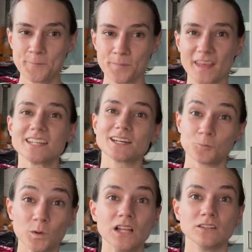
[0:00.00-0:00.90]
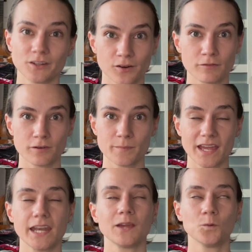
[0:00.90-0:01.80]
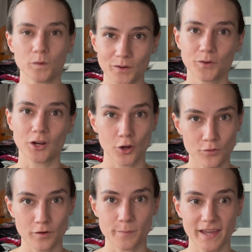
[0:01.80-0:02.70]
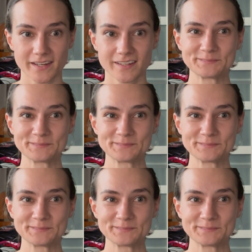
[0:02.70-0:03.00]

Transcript: And I will learn from it and I will grow from it.